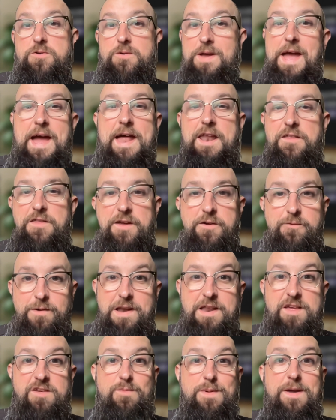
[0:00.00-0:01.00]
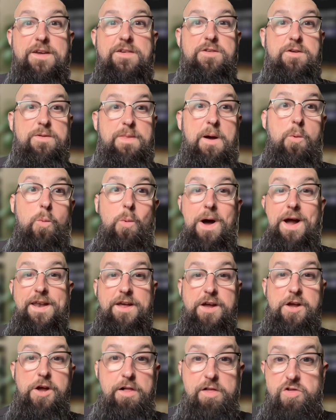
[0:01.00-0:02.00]
So again, I think really speaks to that
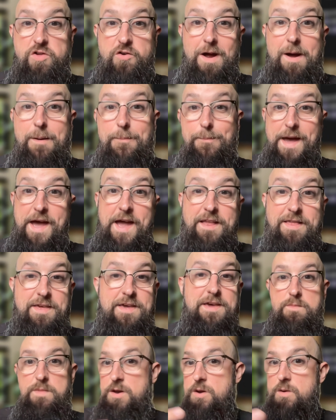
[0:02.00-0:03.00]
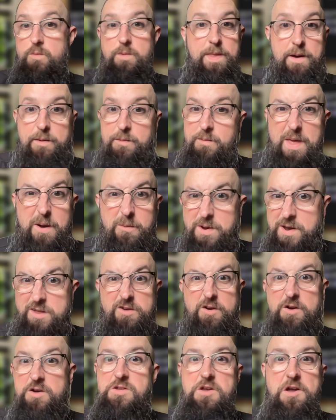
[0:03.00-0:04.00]
wider culture at Bet, that we
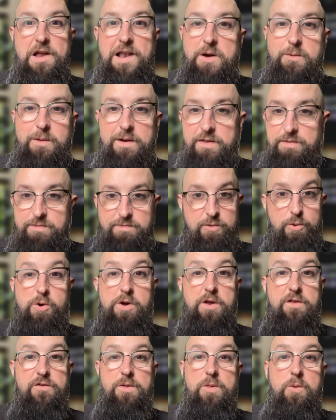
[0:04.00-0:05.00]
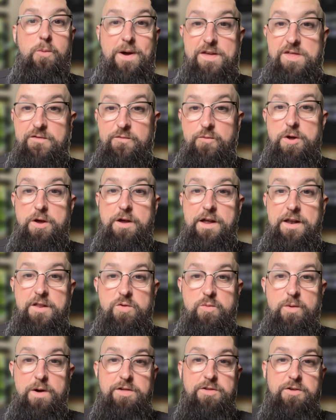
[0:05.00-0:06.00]
discussed earlier when talking to the ways of
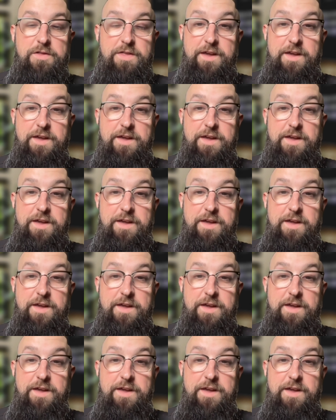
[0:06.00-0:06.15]
working as well.